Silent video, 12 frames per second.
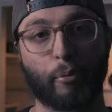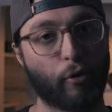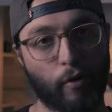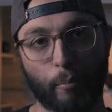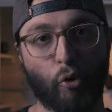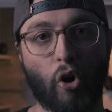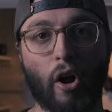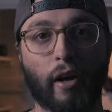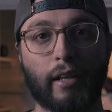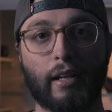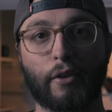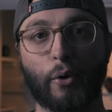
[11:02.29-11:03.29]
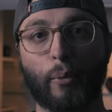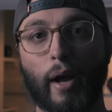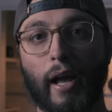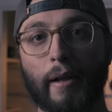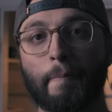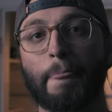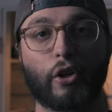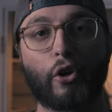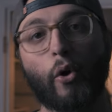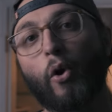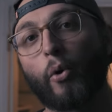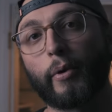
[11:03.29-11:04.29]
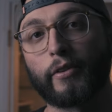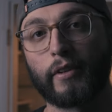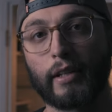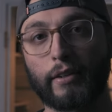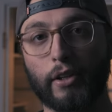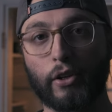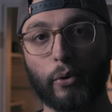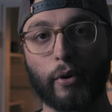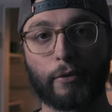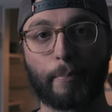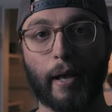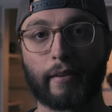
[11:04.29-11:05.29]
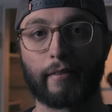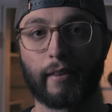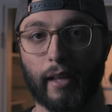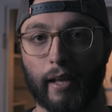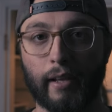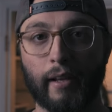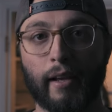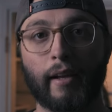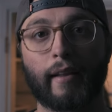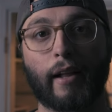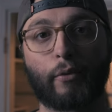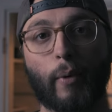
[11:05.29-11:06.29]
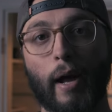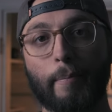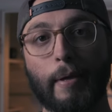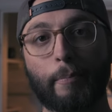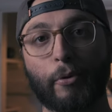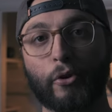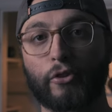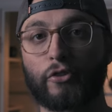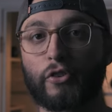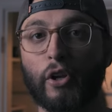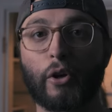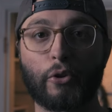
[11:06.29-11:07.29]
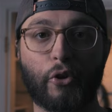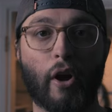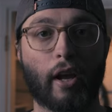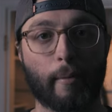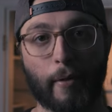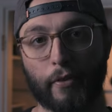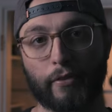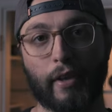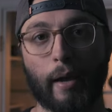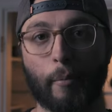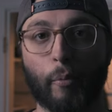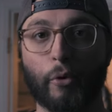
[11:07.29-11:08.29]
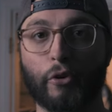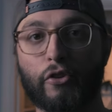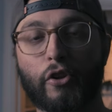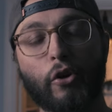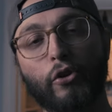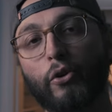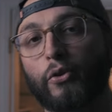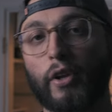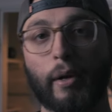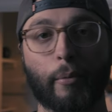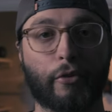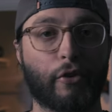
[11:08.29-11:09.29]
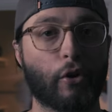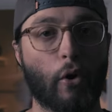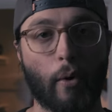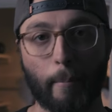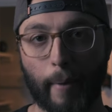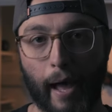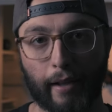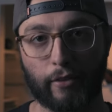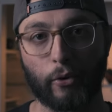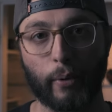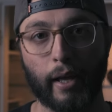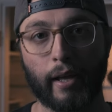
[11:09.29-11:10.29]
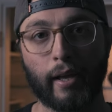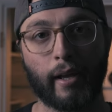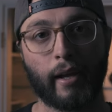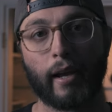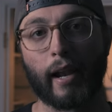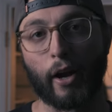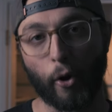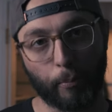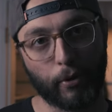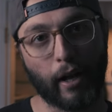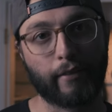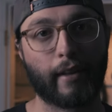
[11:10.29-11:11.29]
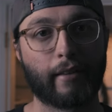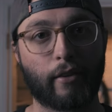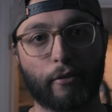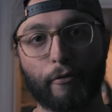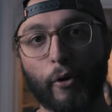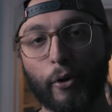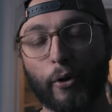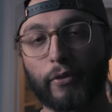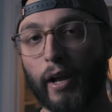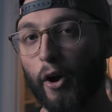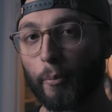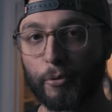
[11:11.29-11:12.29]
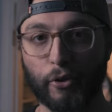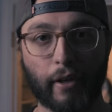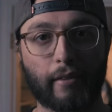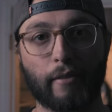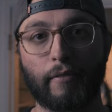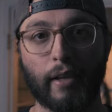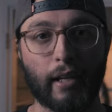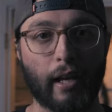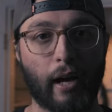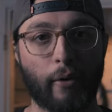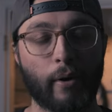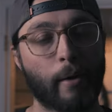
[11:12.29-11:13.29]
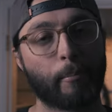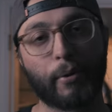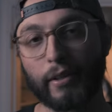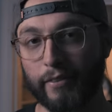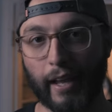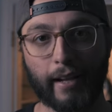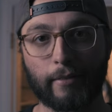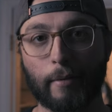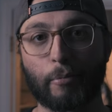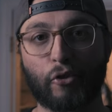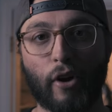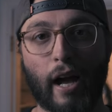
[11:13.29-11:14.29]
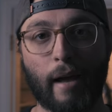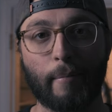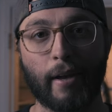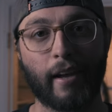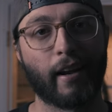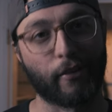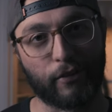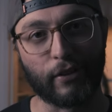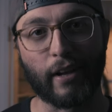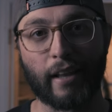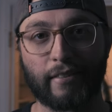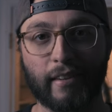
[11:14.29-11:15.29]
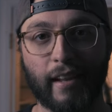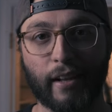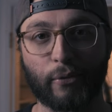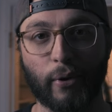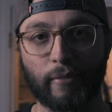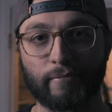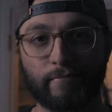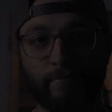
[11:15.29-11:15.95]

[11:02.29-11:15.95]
Prove them wrong either way. You don't always need the newest best thing. That's why people are still talking about this camera. We're still using it. We're still going back to it. And I hope you guys like these photos, and I hope you like the video. Please like and subscribe, and I'll see you guys in the next one.